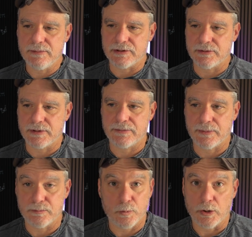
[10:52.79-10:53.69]
but sometimes
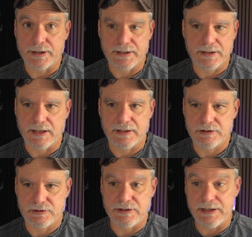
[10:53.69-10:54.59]
I'm working and I
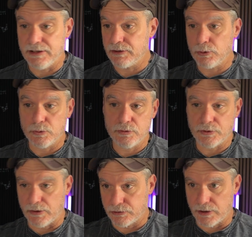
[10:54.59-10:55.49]
just need the tool,
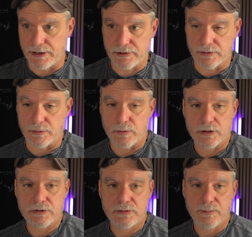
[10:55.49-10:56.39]
so I'll try it during a
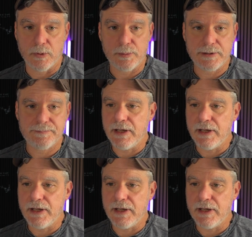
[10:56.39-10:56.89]
work moment.